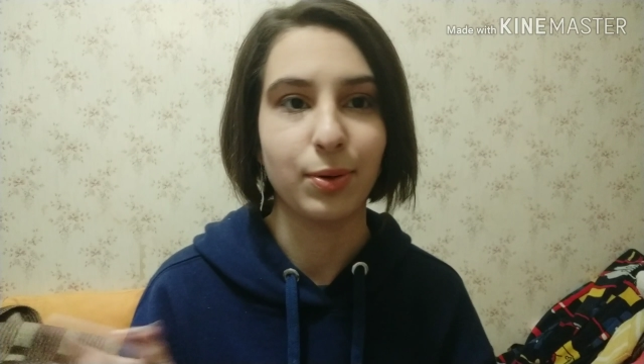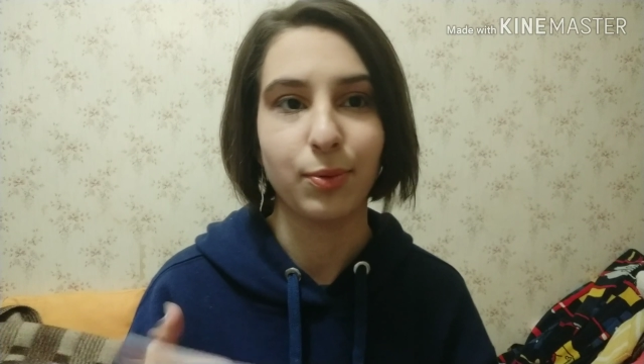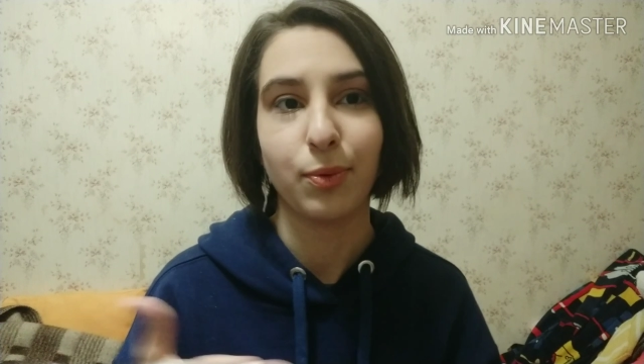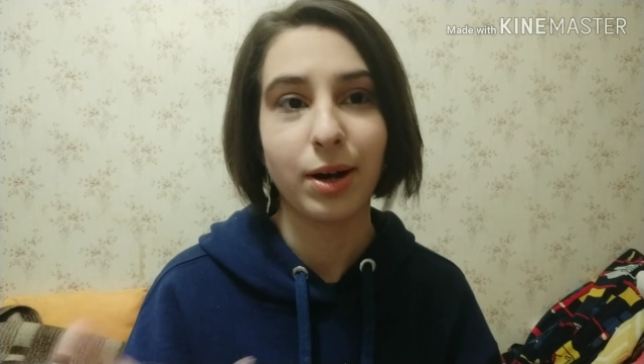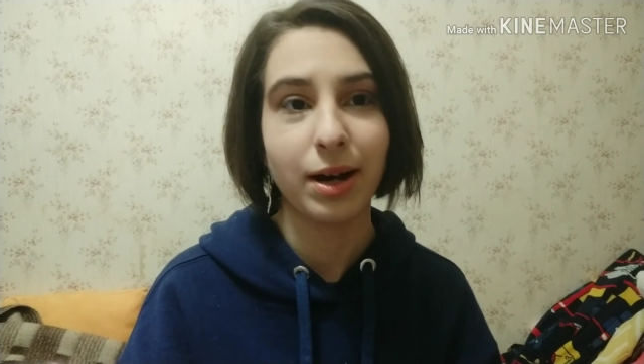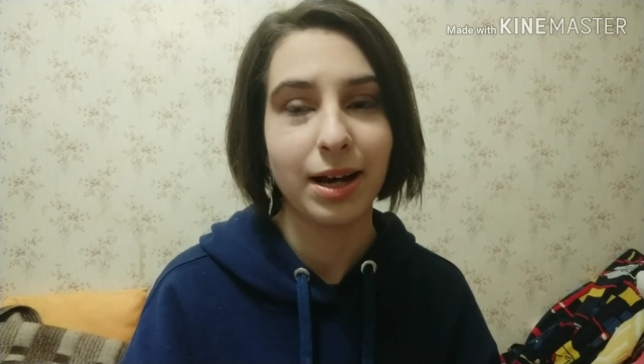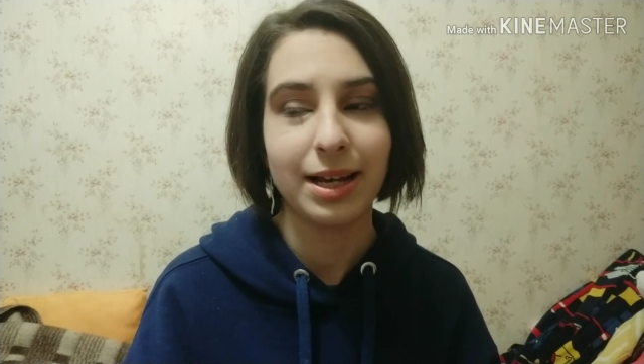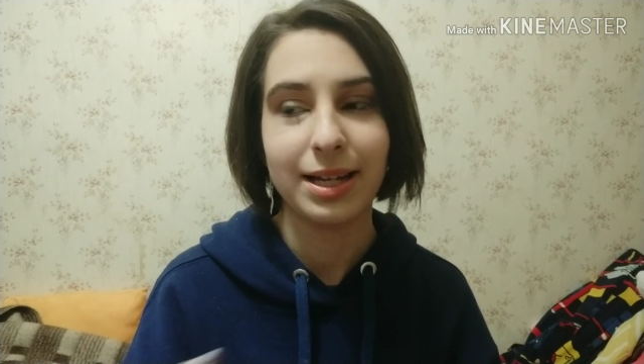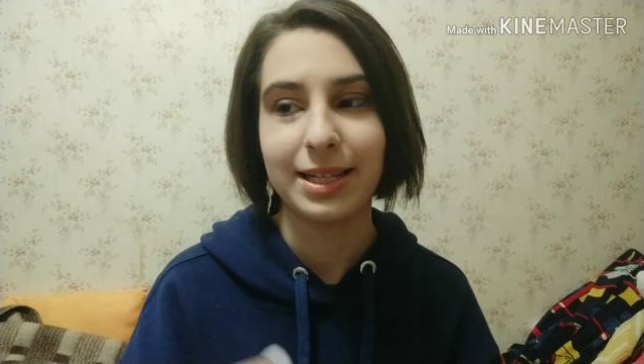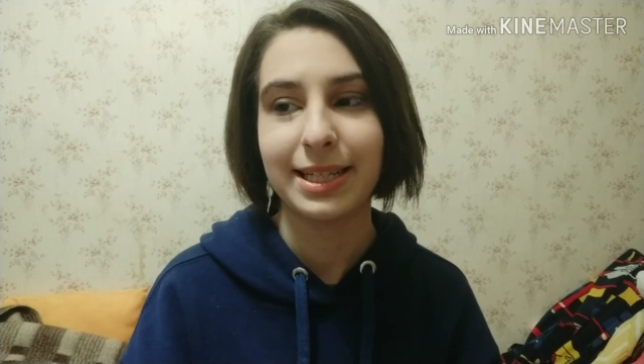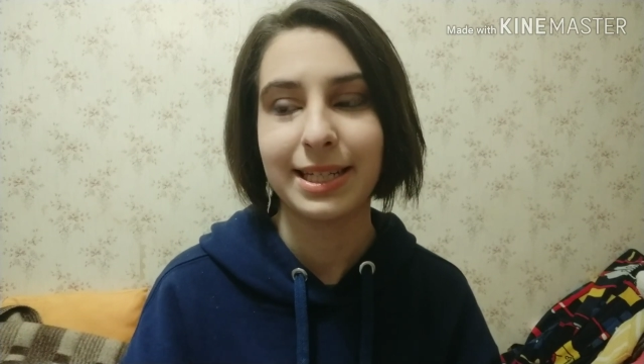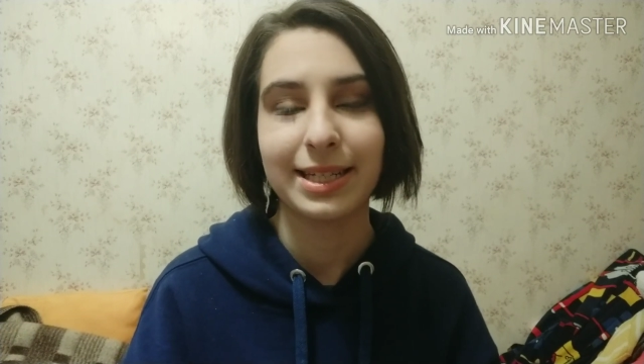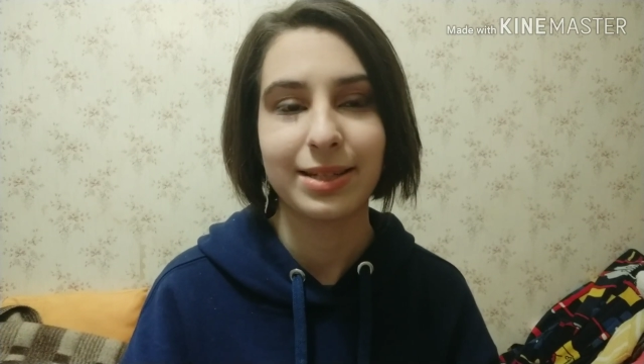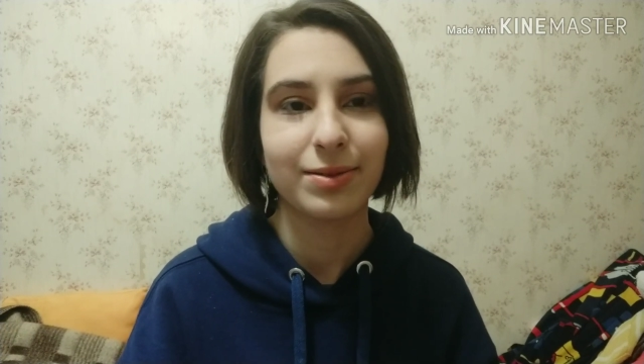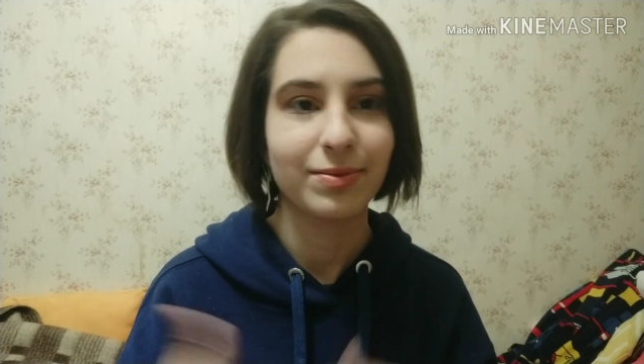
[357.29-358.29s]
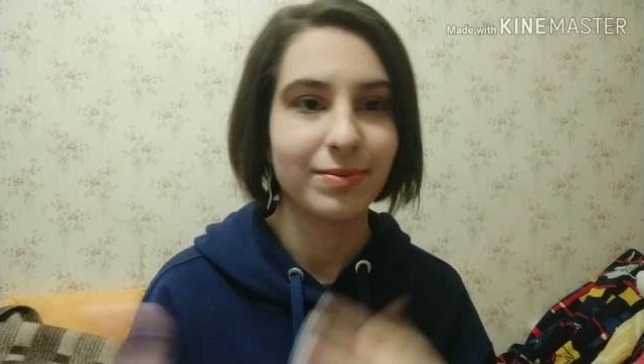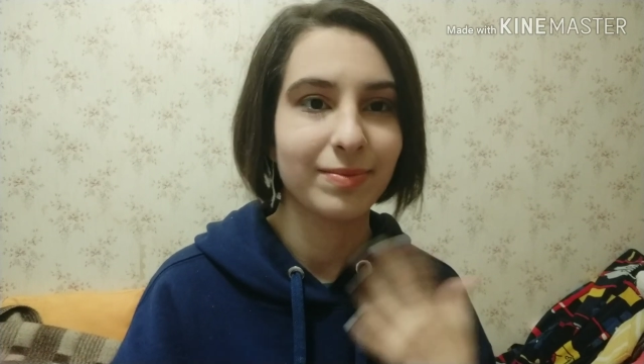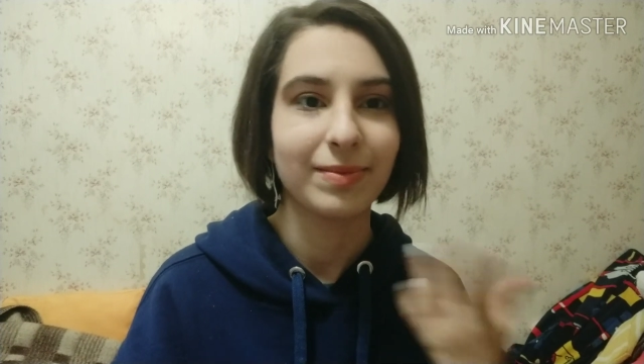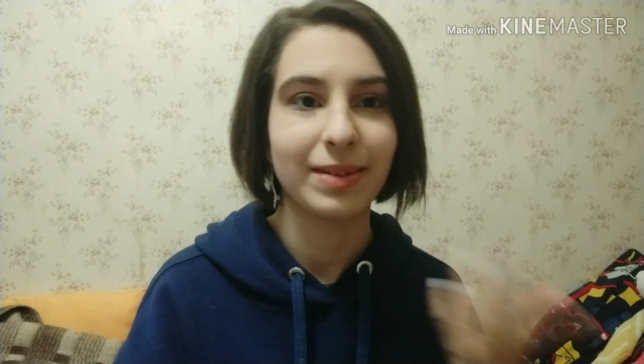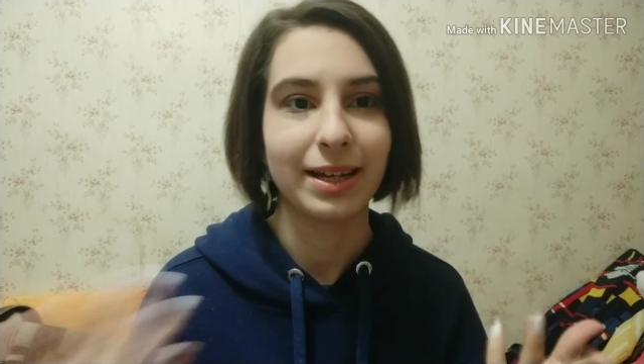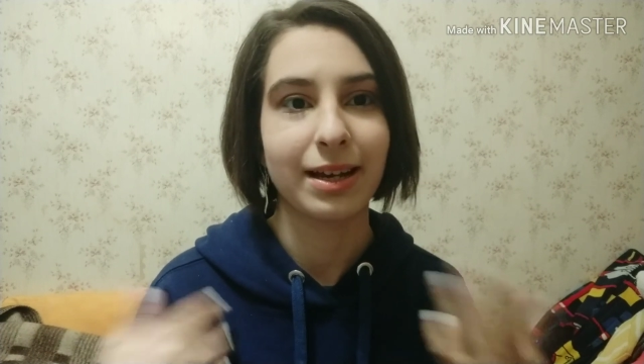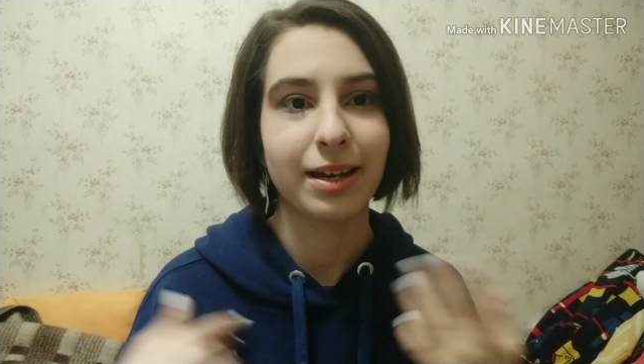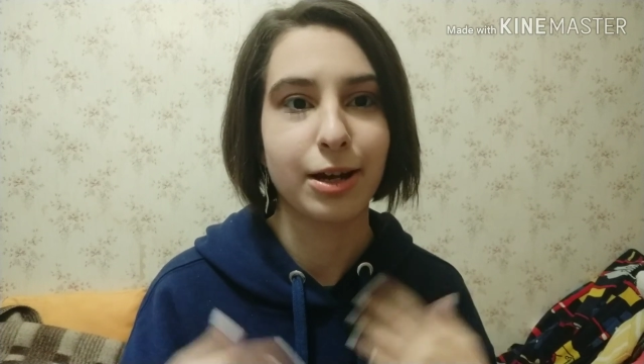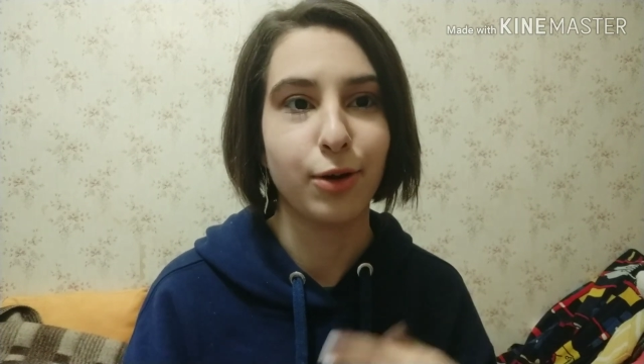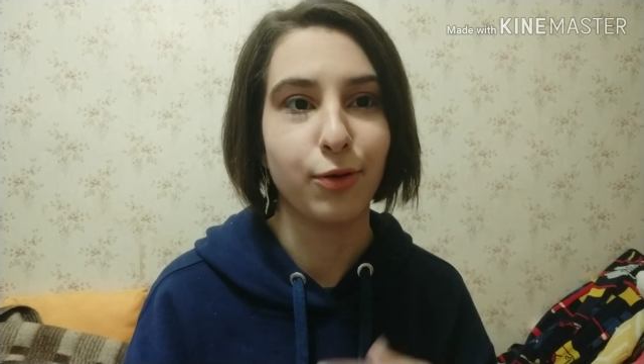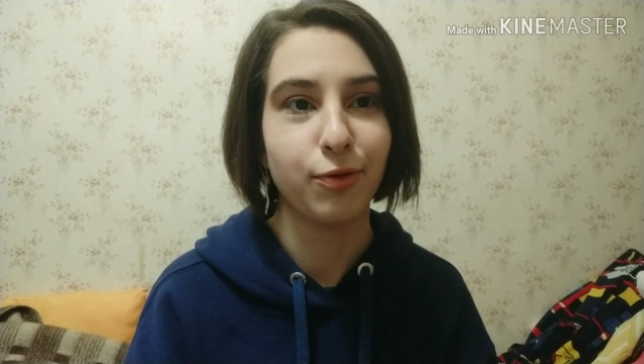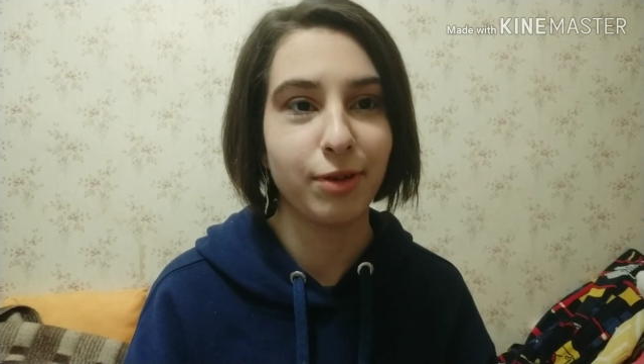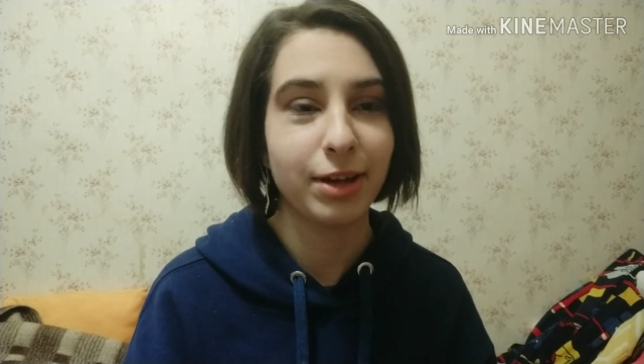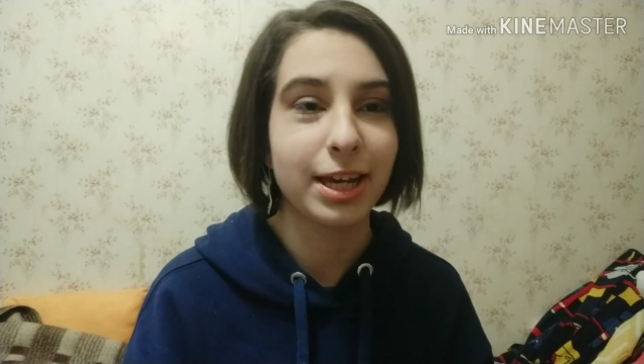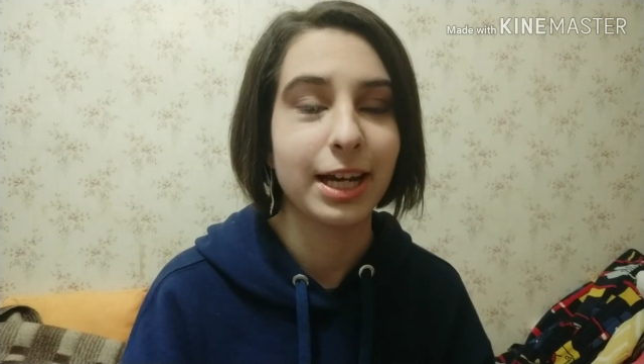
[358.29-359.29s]
was, go
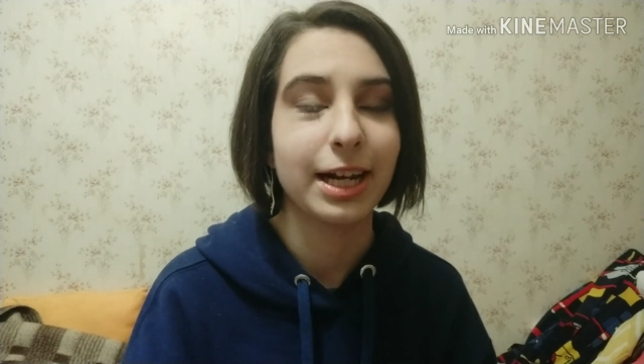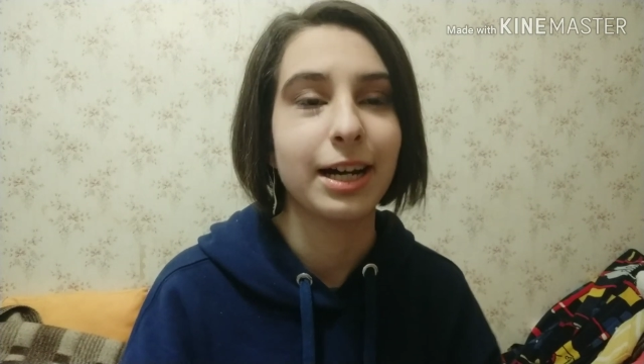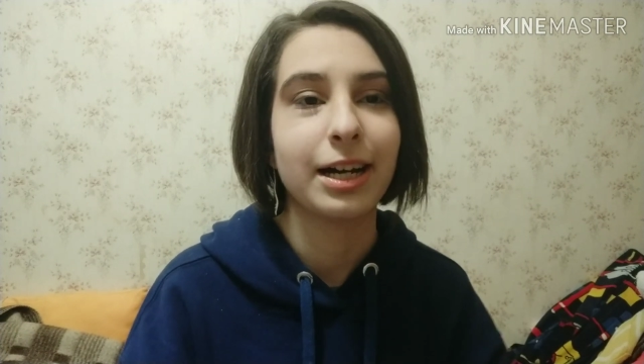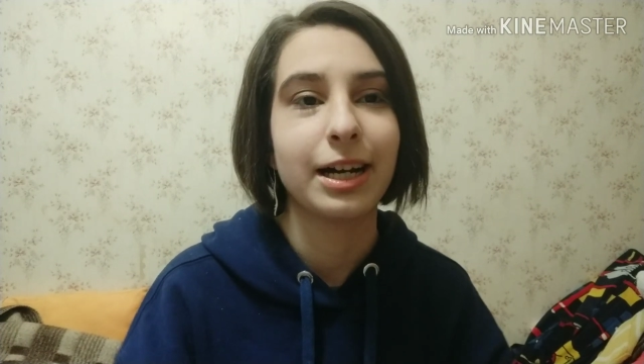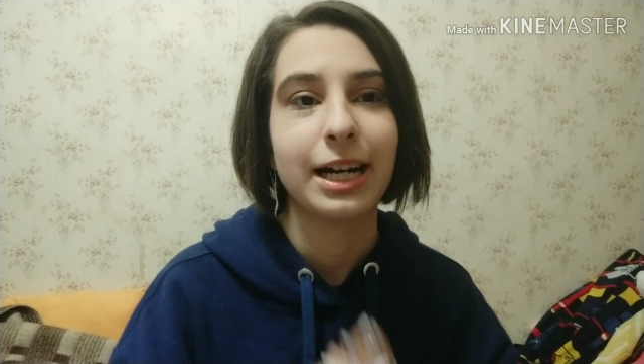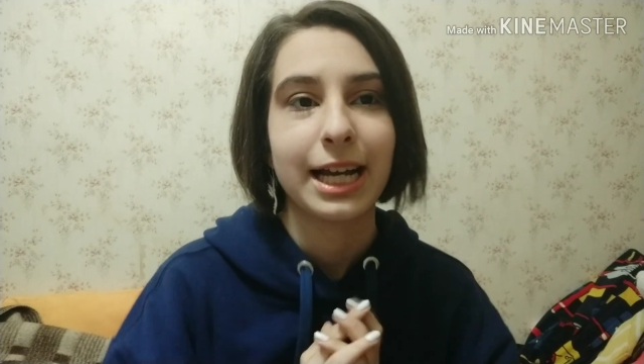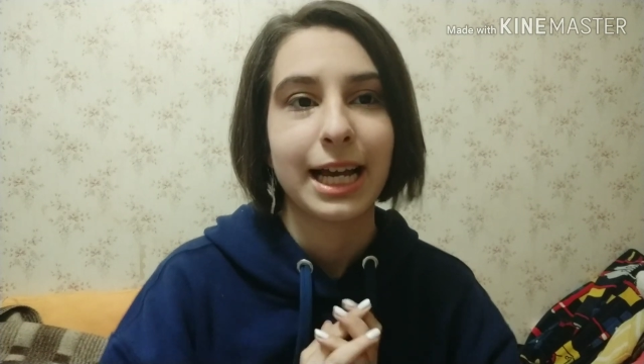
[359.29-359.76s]
figure.